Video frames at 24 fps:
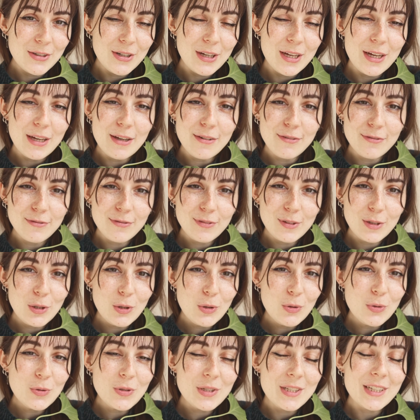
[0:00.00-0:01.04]
If
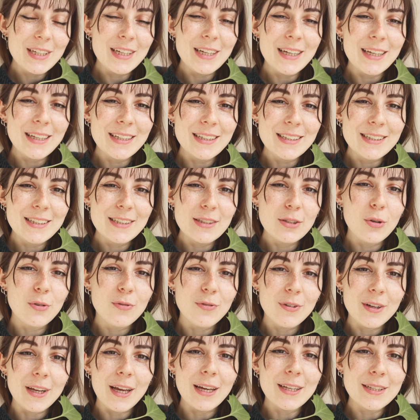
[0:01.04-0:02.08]
you did, don't
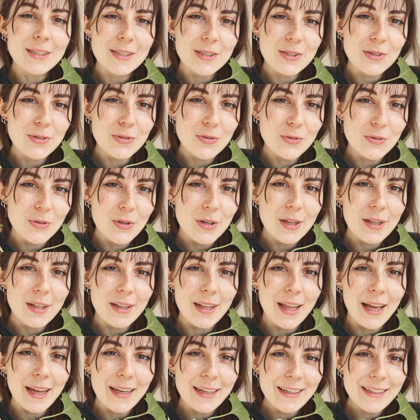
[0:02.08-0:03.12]
forget to
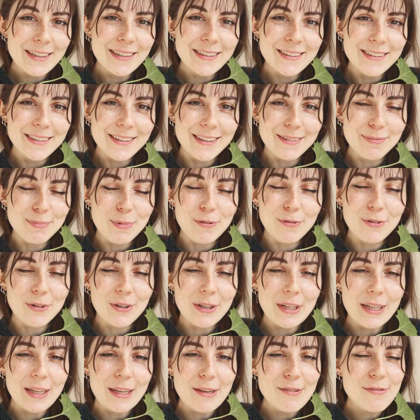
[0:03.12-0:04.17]
like before
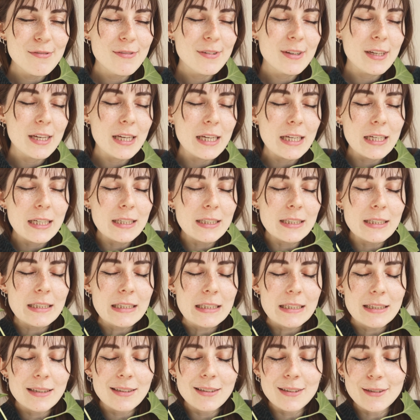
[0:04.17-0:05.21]
you leave,
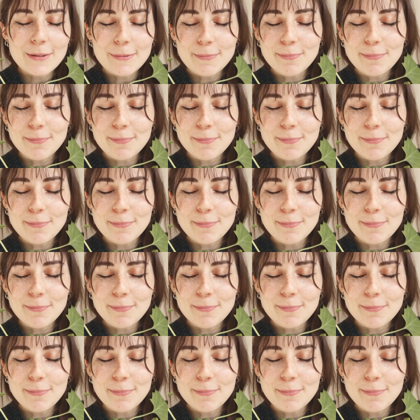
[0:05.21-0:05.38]
and